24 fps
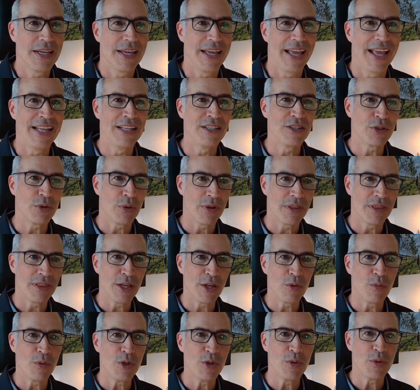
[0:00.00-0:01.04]
And so I
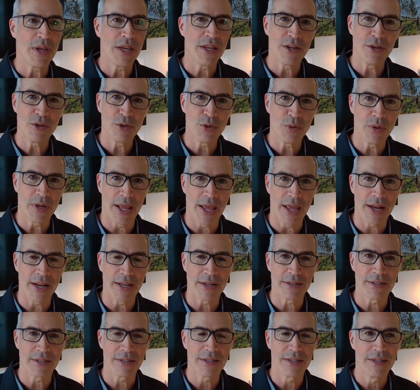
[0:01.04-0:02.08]
think when you get into an
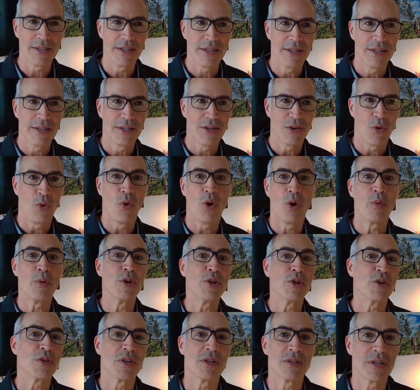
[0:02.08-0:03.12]
edit or when
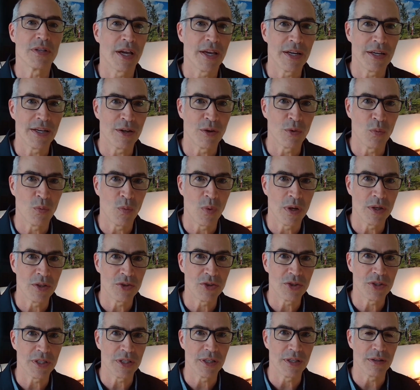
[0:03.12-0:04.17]
you're designing a one
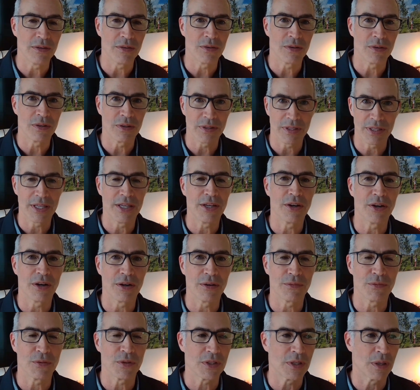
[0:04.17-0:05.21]
sheet or a key
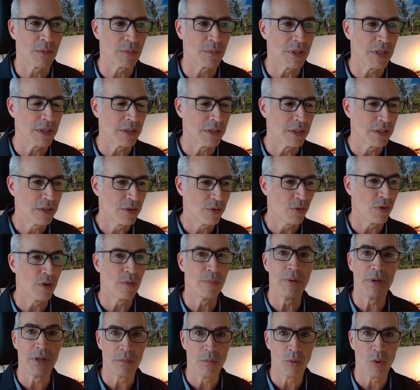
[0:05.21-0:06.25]
art for something or a
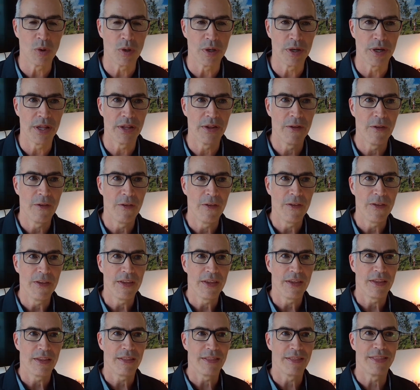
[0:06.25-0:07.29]
billboard,
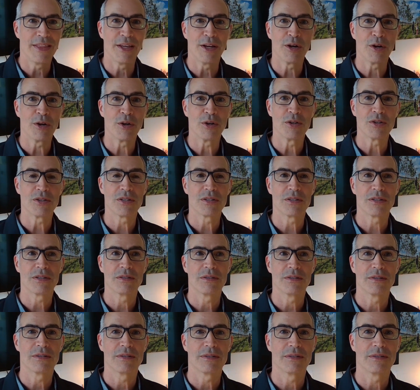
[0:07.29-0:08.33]
there's
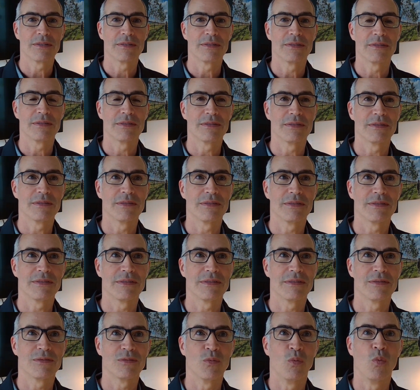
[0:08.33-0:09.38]

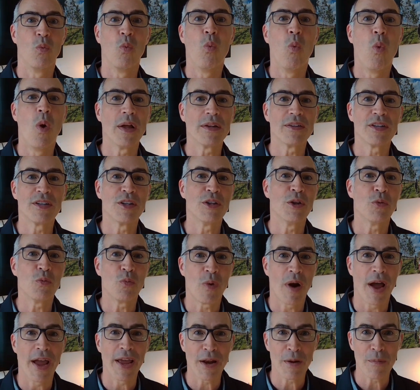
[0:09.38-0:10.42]
what's the
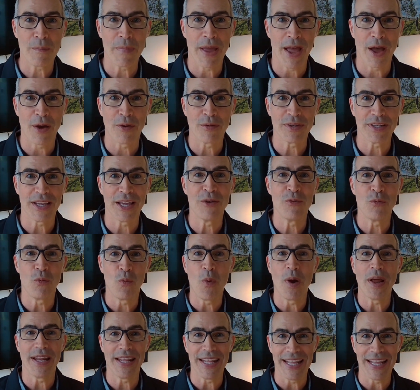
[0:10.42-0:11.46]
right amount and
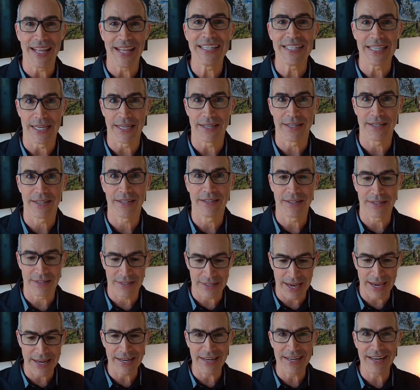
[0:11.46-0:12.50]
what is it?
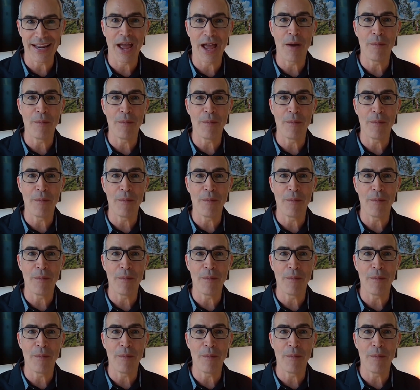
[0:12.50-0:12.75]
Deciding